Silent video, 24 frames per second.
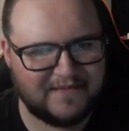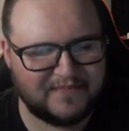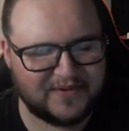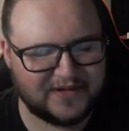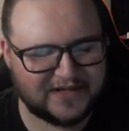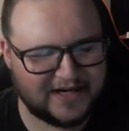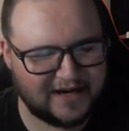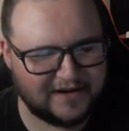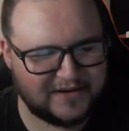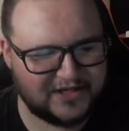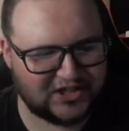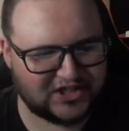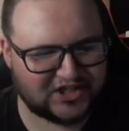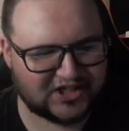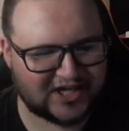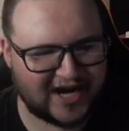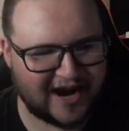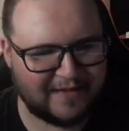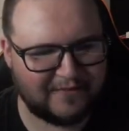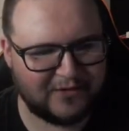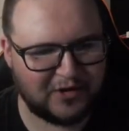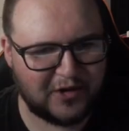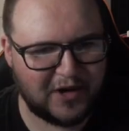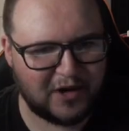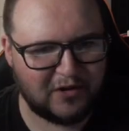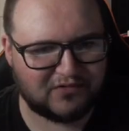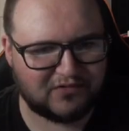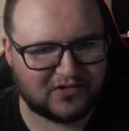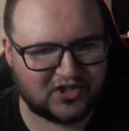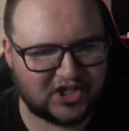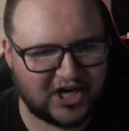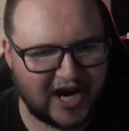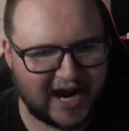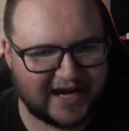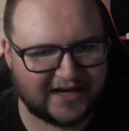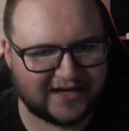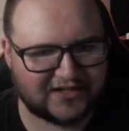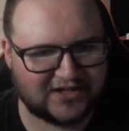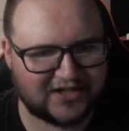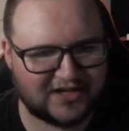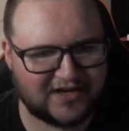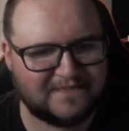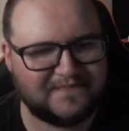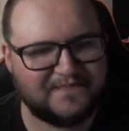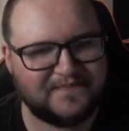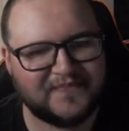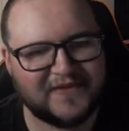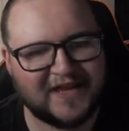but no, it's Samuel L.
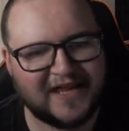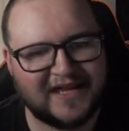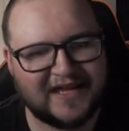Jackson.